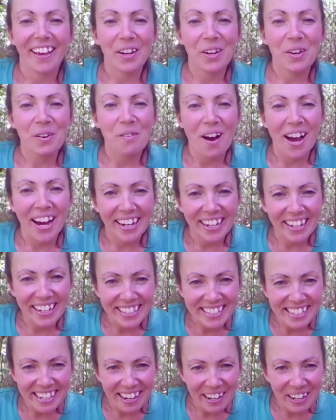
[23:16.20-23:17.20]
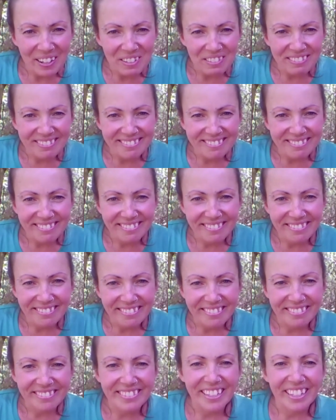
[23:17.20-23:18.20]
quieting down,
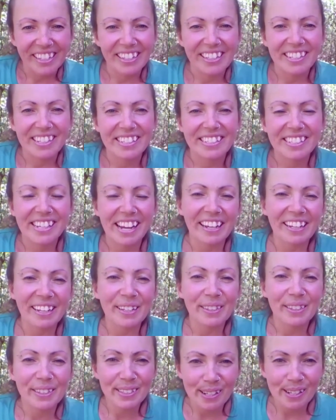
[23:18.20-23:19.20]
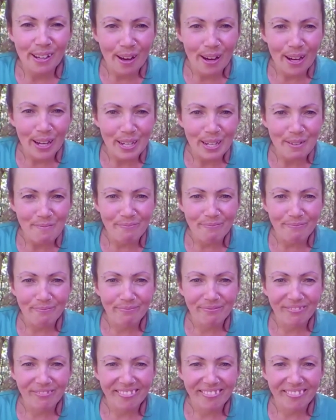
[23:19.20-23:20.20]
taking the time
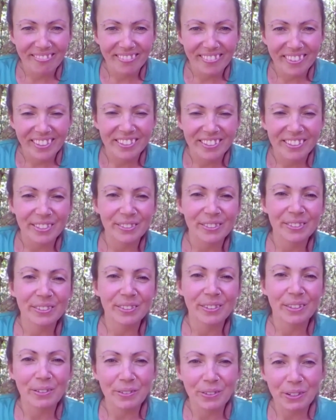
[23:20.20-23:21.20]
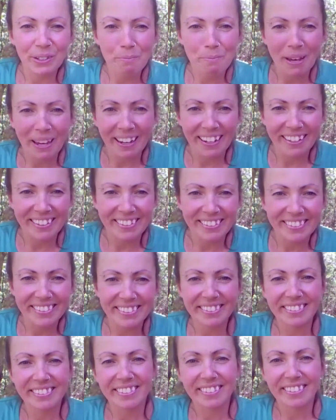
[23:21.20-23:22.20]
to slow your
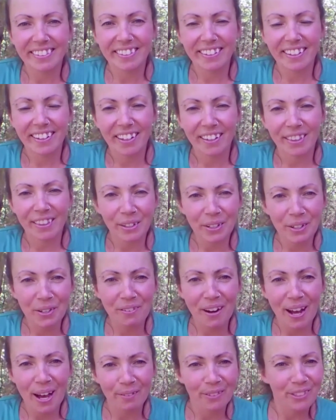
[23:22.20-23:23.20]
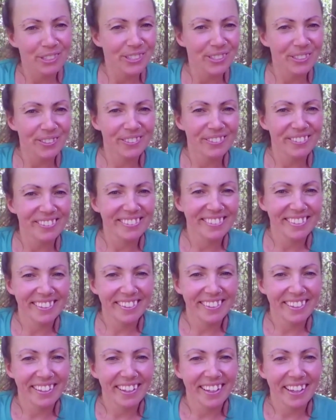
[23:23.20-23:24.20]
pace, look around you,
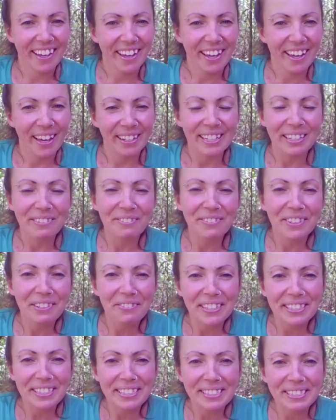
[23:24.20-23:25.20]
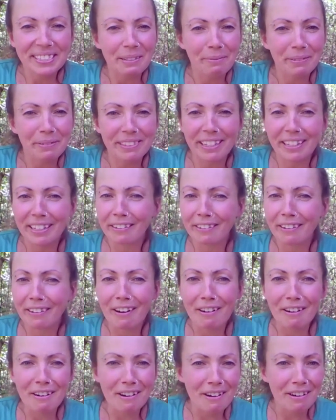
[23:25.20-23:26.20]
and even if it seems like you're
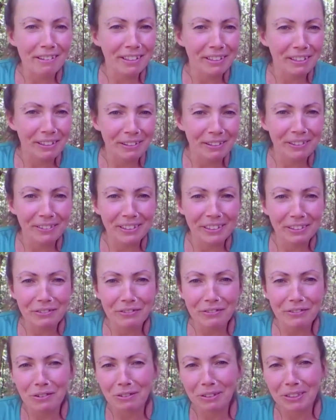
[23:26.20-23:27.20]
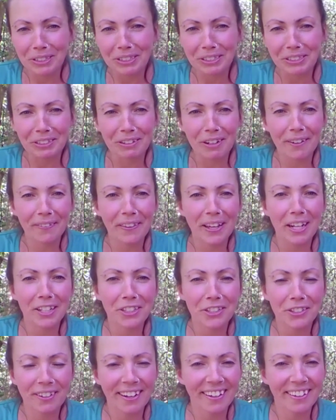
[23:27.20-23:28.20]
all alone in the forest or on
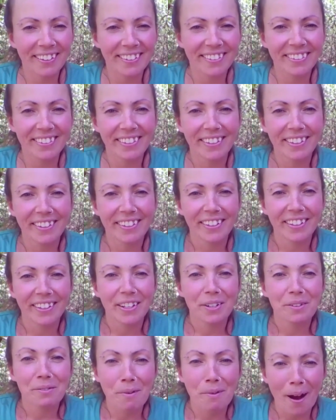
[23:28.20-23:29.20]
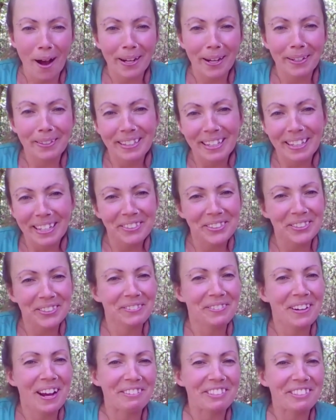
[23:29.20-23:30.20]
that trail, wildlife
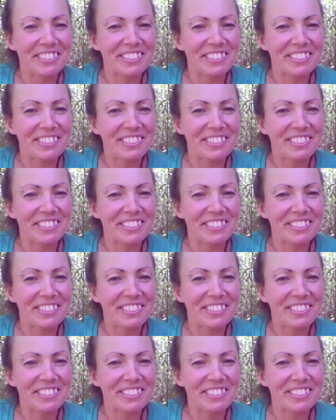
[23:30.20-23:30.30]
surrounds